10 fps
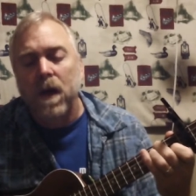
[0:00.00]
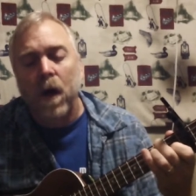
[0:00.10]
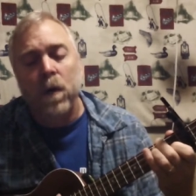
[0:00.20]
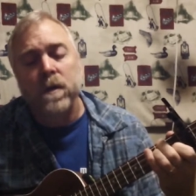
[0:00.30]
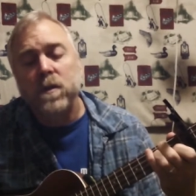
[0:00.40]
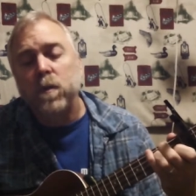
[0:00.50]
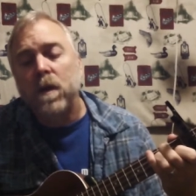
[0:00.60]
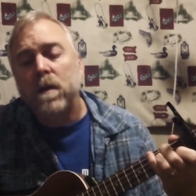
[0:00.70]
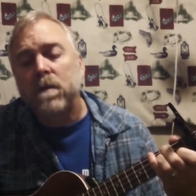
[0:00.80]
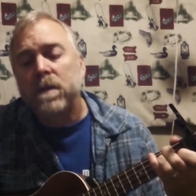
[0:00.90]
Oh, it's
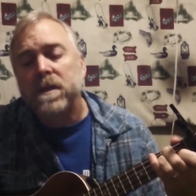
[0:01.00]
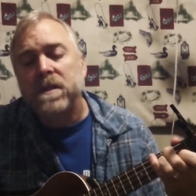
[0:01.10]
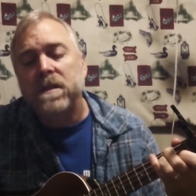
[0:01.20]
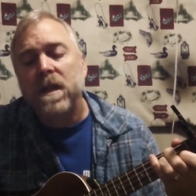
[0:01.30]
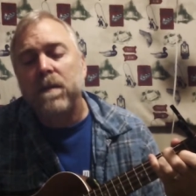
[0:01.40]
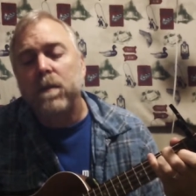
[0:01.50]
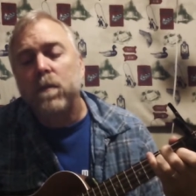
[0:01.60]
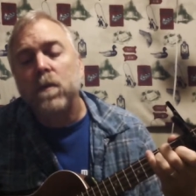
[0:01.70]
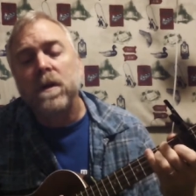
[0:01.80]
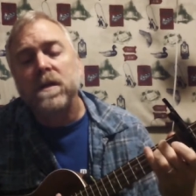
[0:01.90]
one misstep,
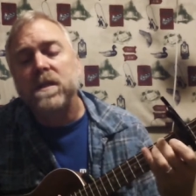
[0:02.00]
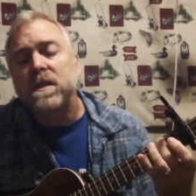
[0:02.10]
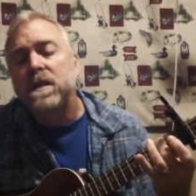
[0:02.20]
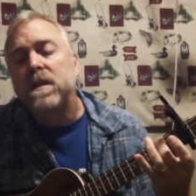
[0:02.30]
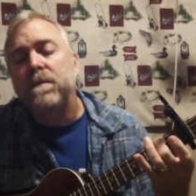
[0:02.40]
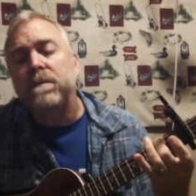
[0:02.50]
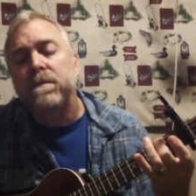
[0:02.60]
one slip,